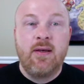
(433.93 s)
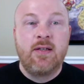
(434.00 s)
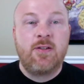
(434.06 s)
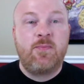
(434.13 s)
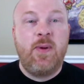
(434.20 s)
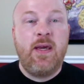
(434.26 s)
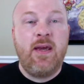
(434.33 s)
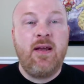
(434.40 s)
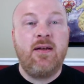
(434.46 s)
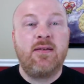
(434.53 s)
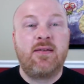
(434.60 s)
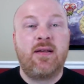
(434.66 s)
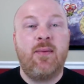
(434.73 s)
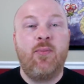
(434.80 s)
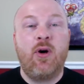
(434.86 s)
speaking to
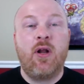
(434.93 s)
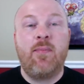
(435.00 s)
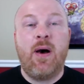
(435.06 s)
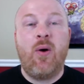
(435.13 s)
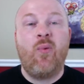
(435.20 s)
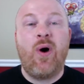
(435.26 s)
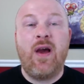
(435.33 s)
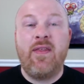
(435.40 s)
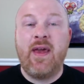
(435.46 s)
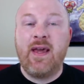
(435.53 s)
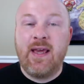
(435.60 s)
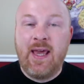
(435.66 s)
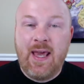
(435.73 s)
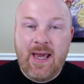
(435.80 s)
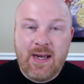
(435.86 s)
someone about why they
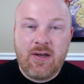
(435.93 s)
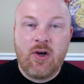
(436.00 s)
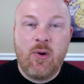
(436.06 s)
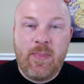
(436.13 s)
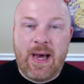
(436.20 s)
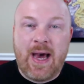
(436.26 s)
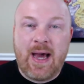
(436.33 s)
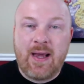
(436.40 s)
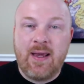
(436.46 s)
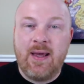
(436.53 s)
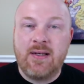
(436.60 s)
can't go back